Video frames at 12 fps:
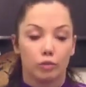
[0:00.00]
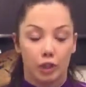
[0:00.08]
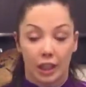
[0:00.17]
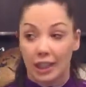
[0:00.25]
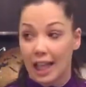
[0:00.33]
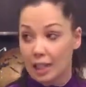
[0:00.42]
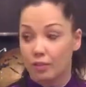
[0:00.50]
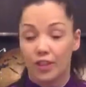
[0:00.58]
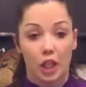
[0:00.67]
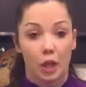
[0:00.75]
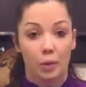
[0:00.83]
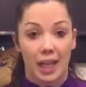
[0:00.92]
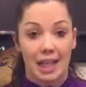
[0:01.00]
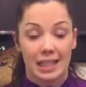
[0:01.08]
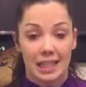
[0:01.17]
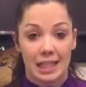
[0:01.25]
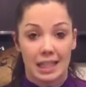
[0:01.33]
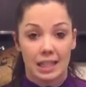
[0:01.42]
The last video that I
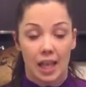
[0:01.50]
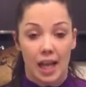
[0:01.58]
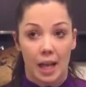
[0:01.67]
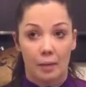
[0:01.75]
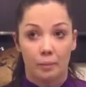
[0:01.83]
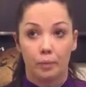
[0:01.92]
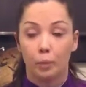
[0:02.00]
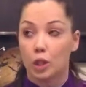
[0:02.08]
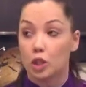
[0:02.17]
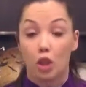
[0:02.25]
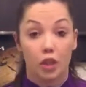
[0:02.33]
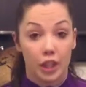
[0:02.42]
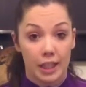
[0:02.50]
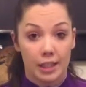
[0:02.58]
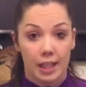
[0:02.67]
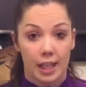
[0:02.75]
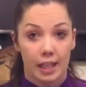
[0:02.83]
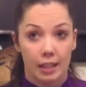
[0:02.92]
did was
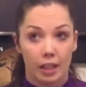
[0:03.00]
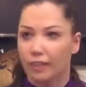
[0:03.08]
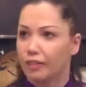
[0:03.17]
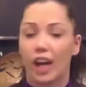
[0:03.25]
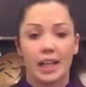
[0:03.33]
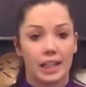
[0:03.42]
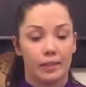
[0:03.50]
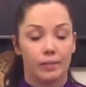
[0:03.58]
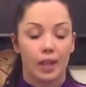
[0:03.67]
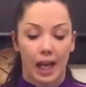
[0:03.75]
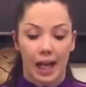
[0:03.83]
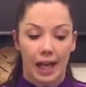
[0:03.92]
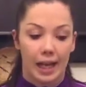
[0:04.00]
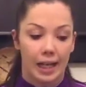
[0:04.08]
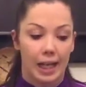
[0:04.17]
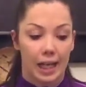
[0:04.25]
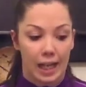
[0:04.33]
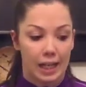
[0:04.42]
Friday, and
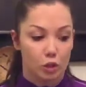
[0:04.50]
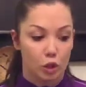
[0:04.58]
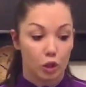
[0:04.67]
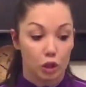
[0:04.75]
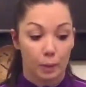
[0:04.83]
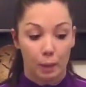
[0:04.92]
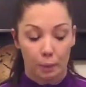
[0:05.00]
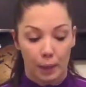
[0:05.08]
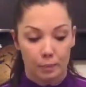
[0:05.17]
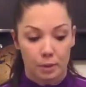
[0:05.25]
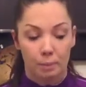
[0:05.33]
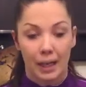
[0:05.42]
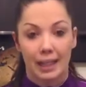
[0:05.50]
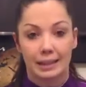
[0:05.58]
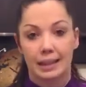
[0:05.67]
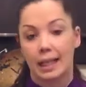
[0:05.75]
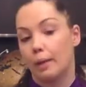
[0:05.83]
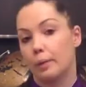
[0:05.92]
I talked about Prepped and Packed
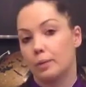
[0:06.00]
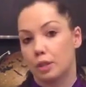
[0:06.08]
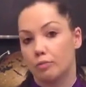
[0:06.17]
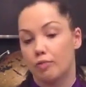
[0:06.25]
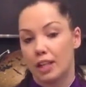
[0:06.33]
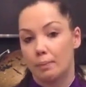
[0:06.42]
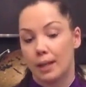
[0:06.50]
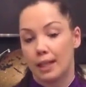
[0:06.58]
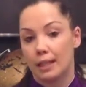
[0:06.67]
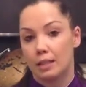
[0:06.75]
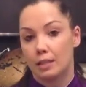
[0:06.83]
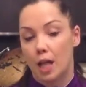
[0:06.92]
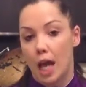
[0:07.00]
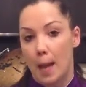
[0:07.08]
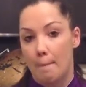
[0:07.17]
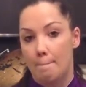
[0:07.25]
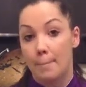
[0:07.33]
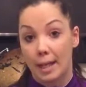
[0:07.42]
and how it was a ready-made
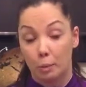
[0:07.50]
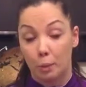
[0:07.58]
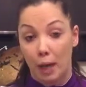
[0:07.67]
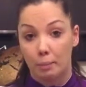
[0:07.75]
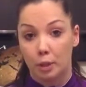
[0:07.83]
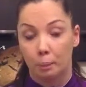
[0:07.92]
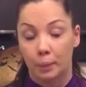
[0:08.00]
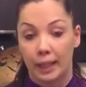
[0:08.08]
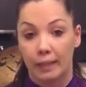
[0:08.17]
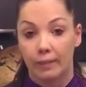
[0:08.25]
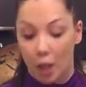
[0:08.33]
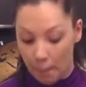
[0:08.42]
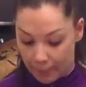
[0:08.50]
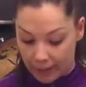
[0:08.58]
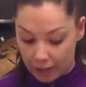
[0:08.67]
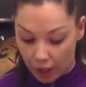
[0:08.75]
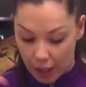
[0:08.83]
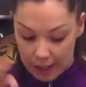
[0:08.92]
meal prep company
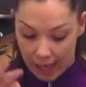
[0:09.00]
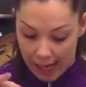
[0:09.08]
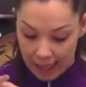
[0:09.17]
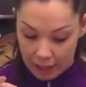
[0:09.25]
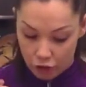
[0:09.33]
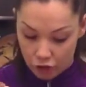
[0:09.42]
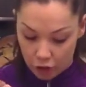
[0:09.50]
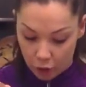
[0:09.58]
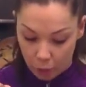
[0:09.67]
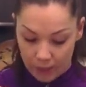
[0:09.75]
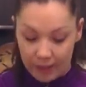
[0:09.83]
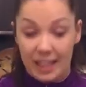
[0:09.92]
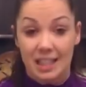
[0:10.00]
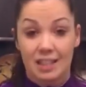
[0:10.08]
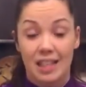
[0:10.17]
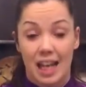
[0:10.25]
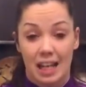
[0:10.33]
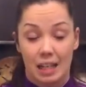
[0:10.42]
because I struggle with this
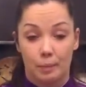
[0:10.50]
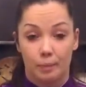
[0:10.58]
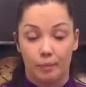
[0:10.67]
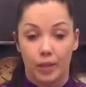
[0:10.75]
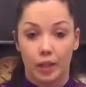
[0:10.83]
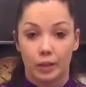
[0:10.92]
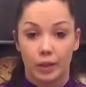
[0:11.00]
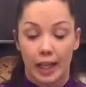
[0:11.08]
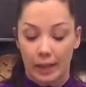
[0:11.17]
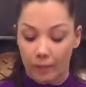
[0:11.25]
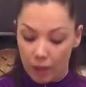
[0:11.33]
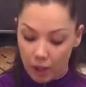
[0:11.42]
time, okay?